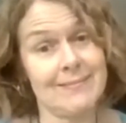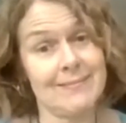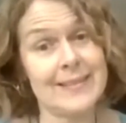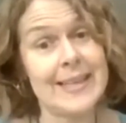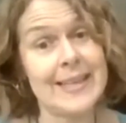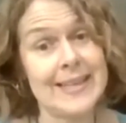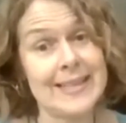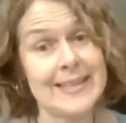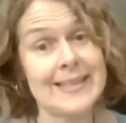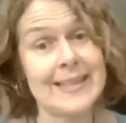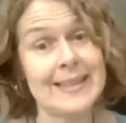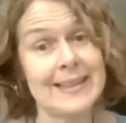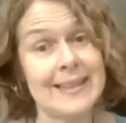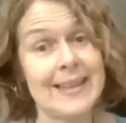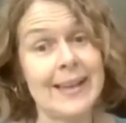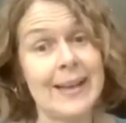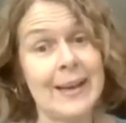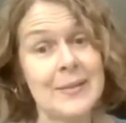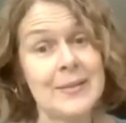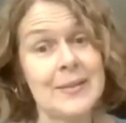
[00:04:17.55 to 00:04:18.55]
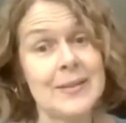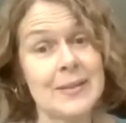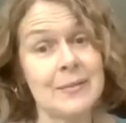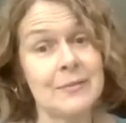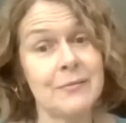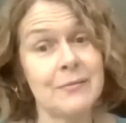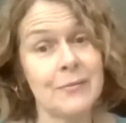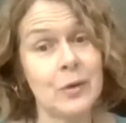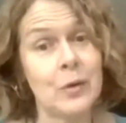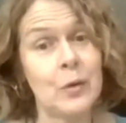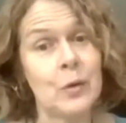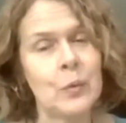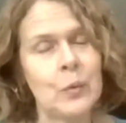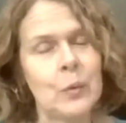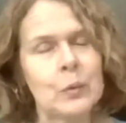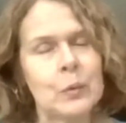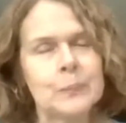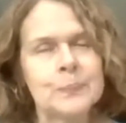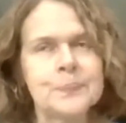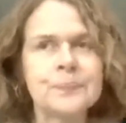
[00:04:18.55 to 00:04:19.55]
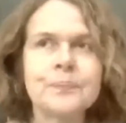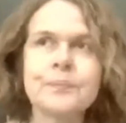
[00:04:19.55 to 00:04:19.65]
Lizard, the coast of Cornwall.